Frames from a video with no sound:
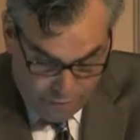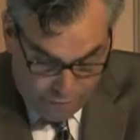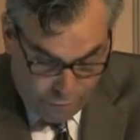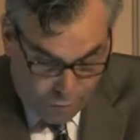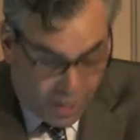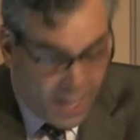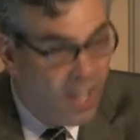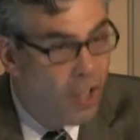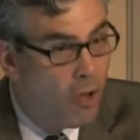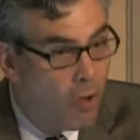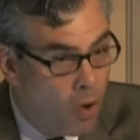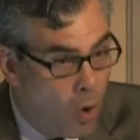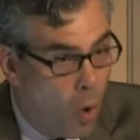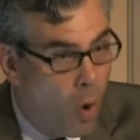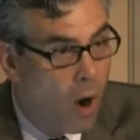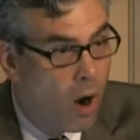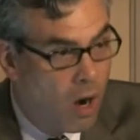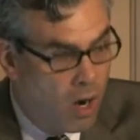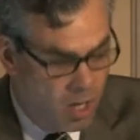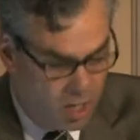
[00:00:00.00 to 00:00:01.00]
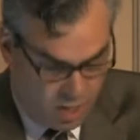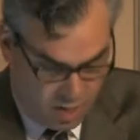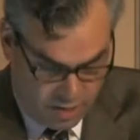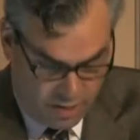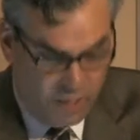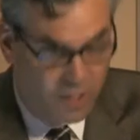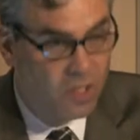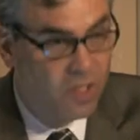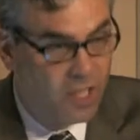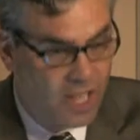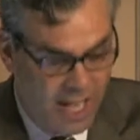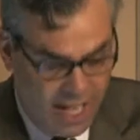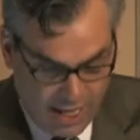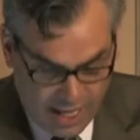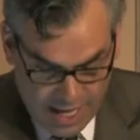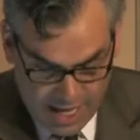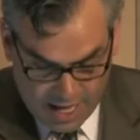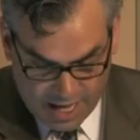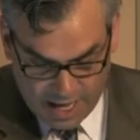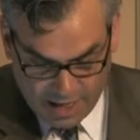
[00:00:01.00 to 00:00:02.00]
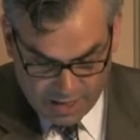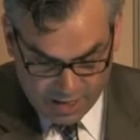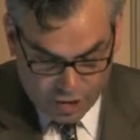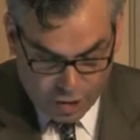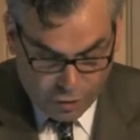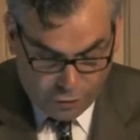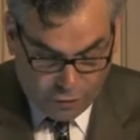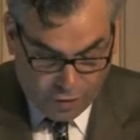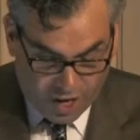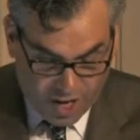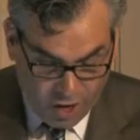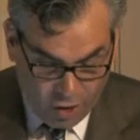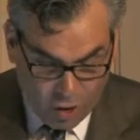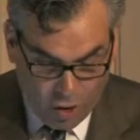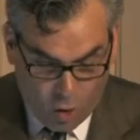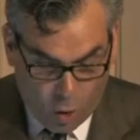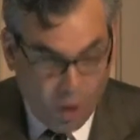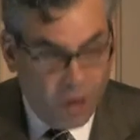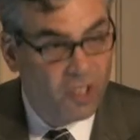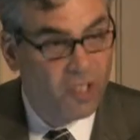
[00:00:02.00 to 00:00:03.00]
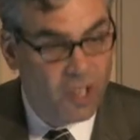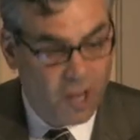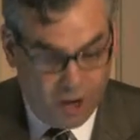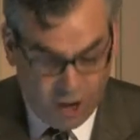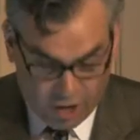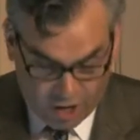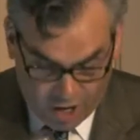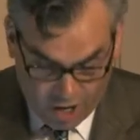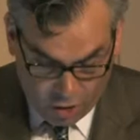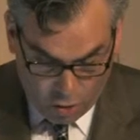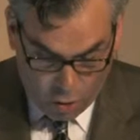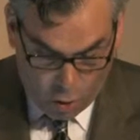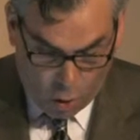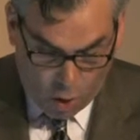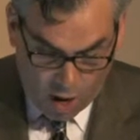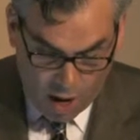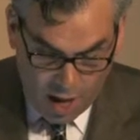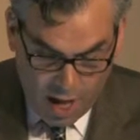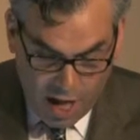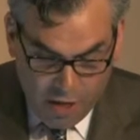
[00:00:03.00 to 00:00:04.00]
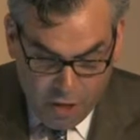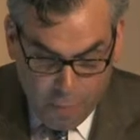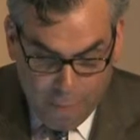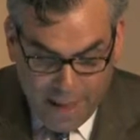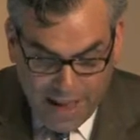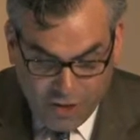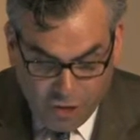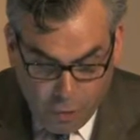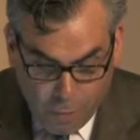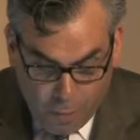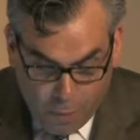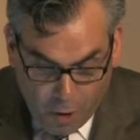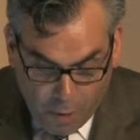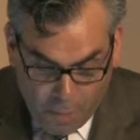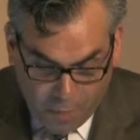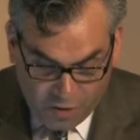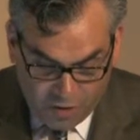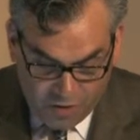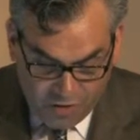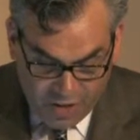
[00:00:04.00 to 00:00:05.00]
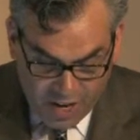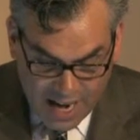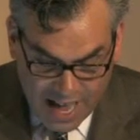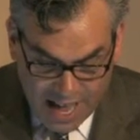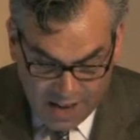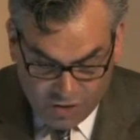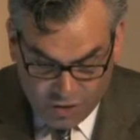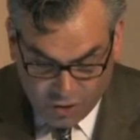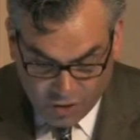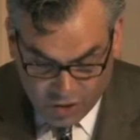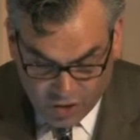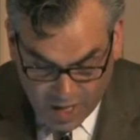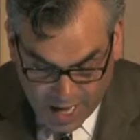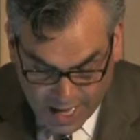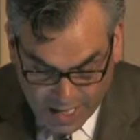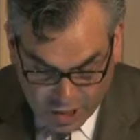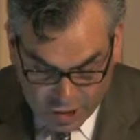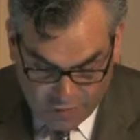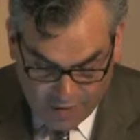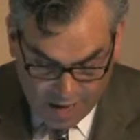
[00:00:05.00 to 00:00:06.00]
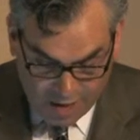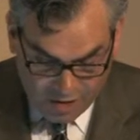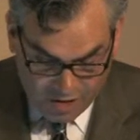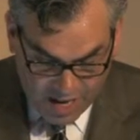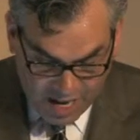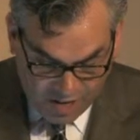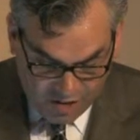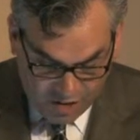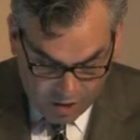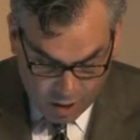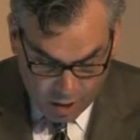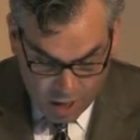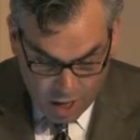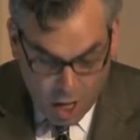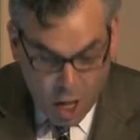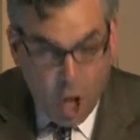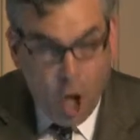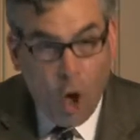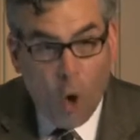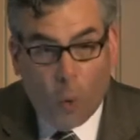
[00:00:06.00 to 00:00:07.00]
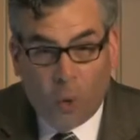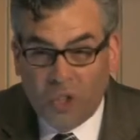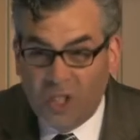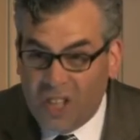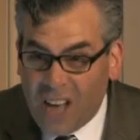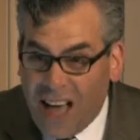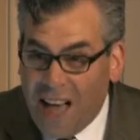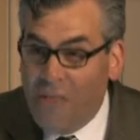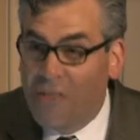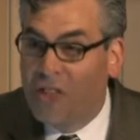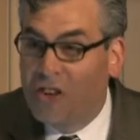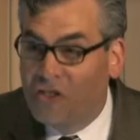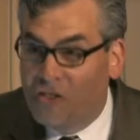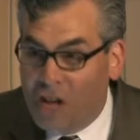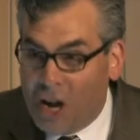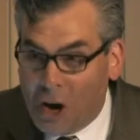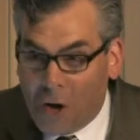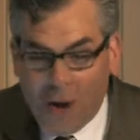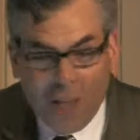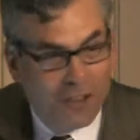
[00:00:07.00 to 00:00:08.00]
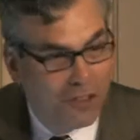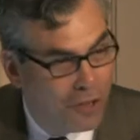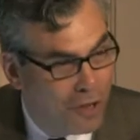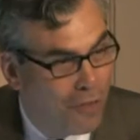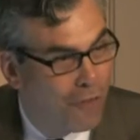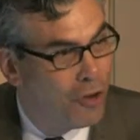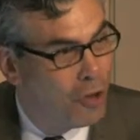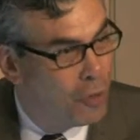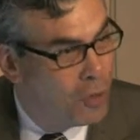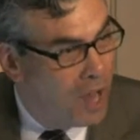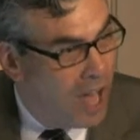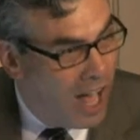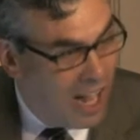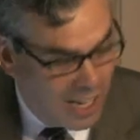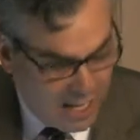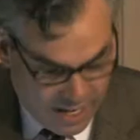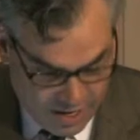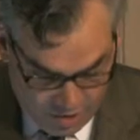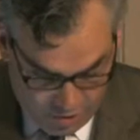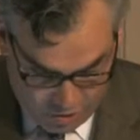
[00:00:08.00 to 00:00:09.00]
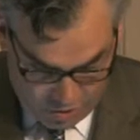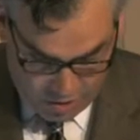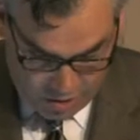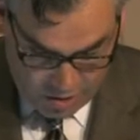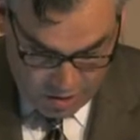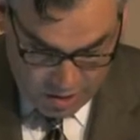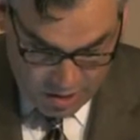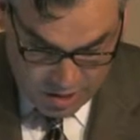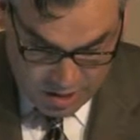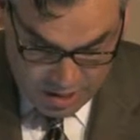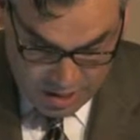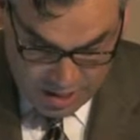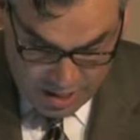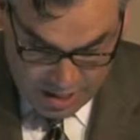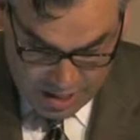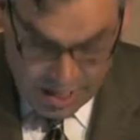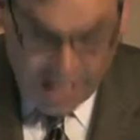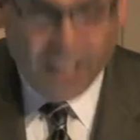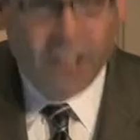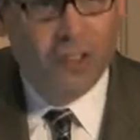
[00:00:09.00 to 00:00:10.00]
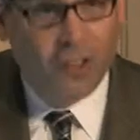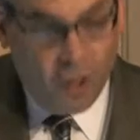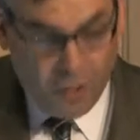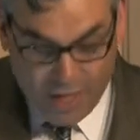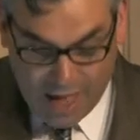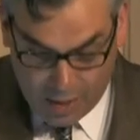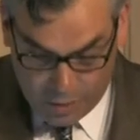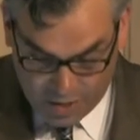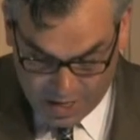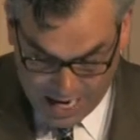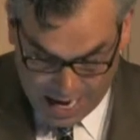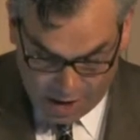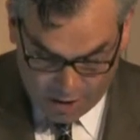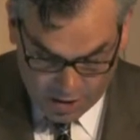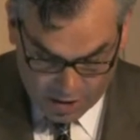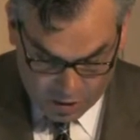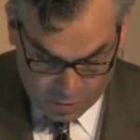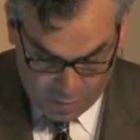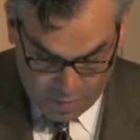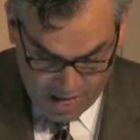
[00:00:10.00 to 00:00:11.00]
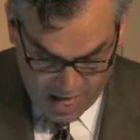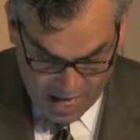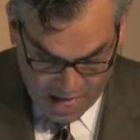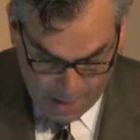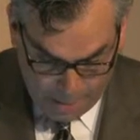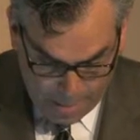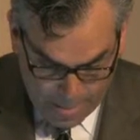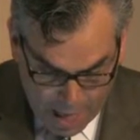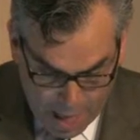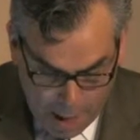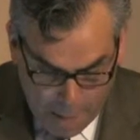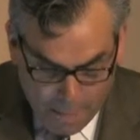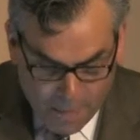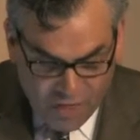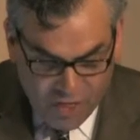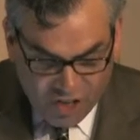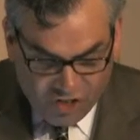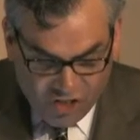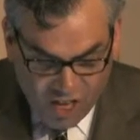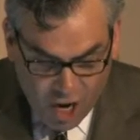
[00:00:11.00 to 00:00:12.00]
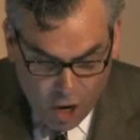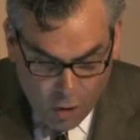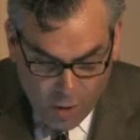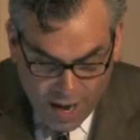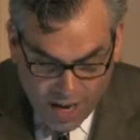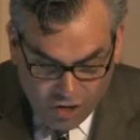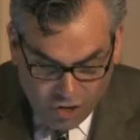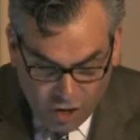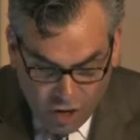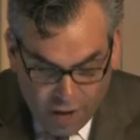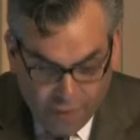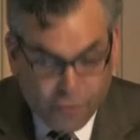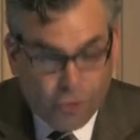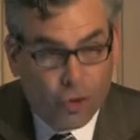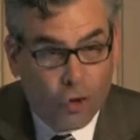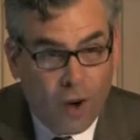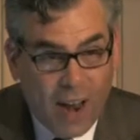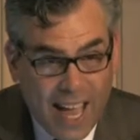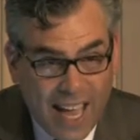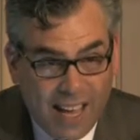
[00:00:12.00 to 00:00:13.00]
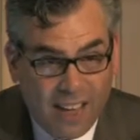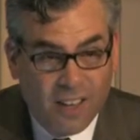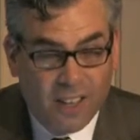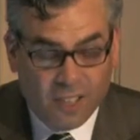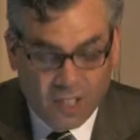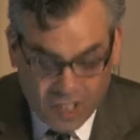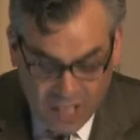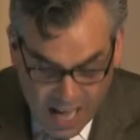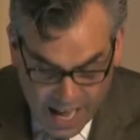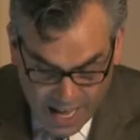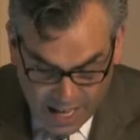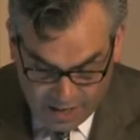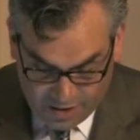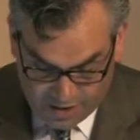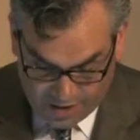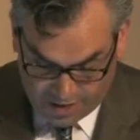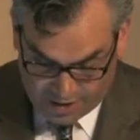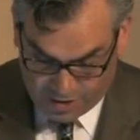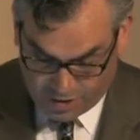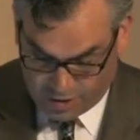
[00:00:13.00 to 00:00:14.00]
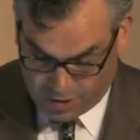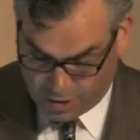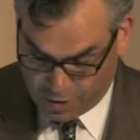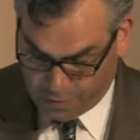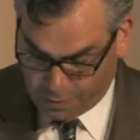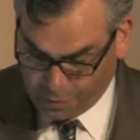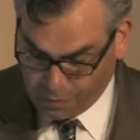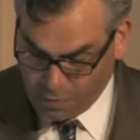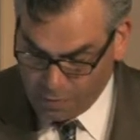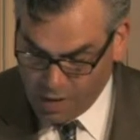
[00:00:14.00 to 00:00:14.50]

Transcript: for Kilgore, this is Keeley says, for Kilgore, Senator Kilgore, the major purpose of the National Science Foundation was not the generation of new knowledge, nice though that would doubtless be, but the generation of trained scientists.